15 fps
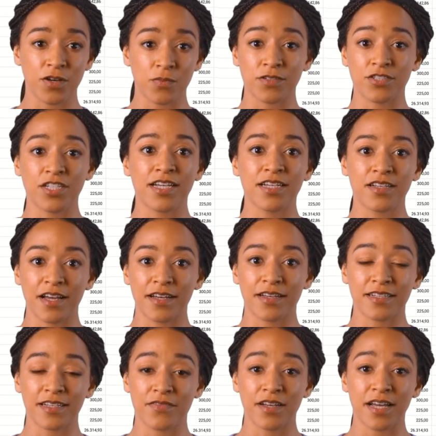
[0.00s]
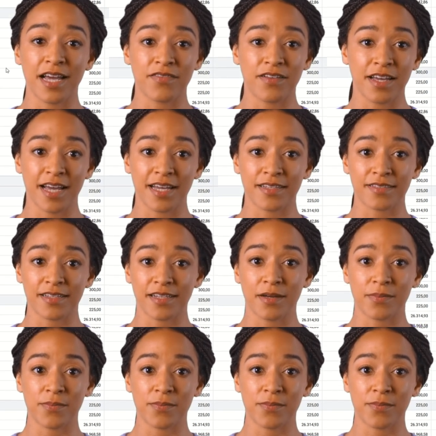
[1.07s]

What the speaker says: which in the Dyna 711 case is the